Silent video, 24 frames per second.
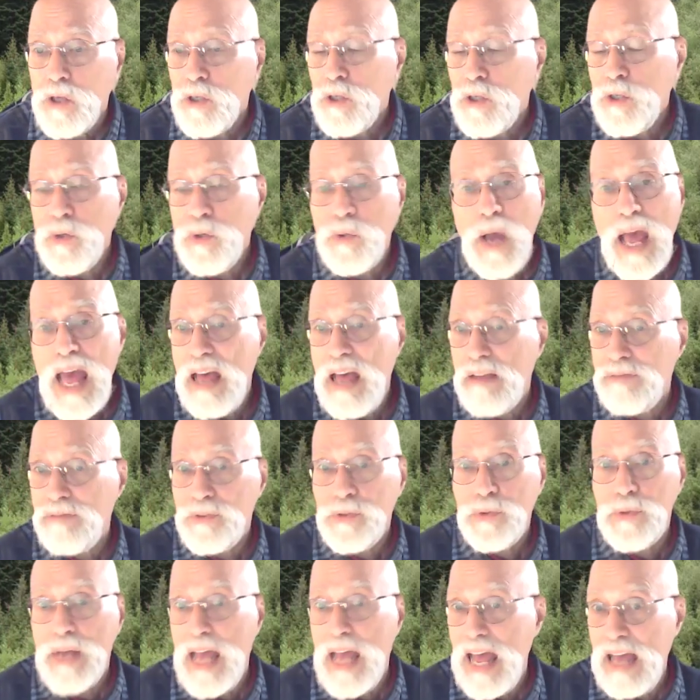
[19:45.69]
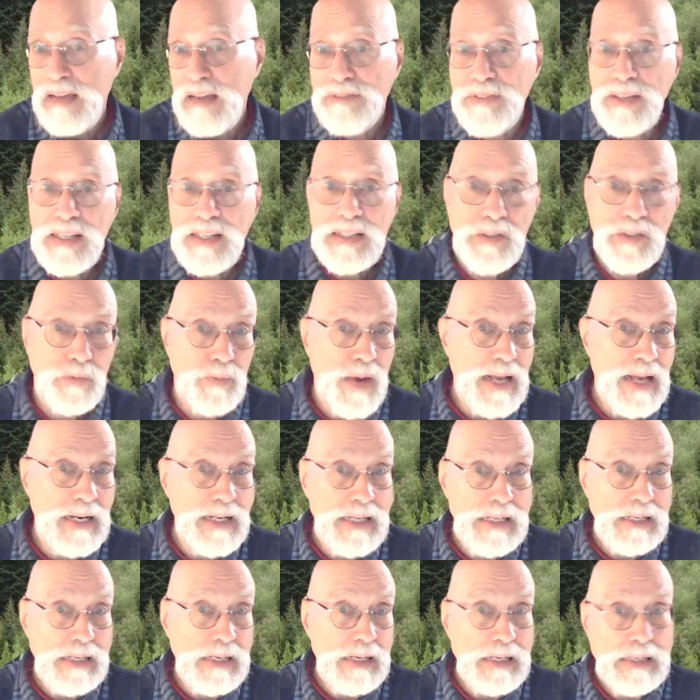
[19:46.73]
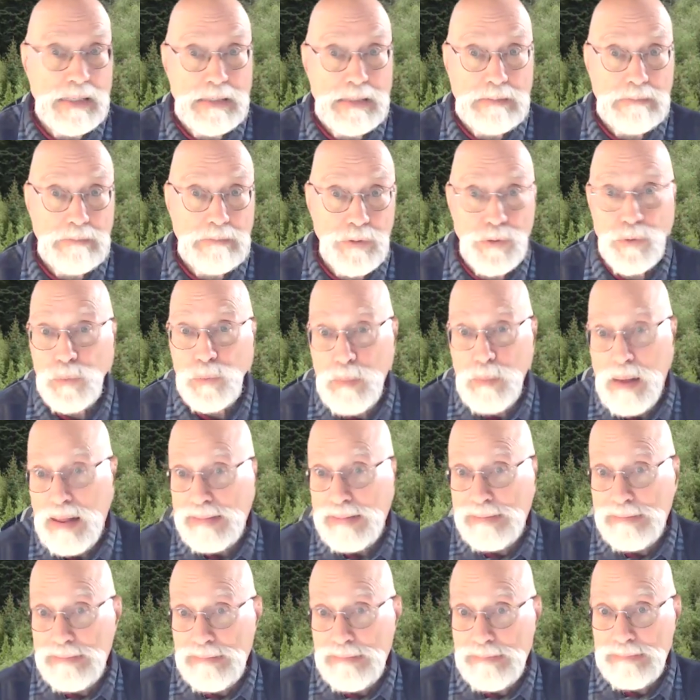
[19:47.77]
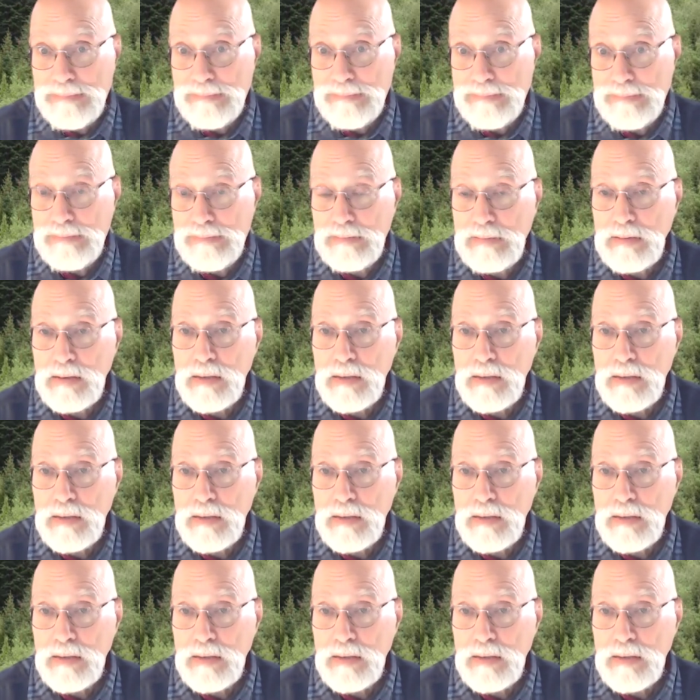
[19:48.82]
you have to have this ready in 2 months,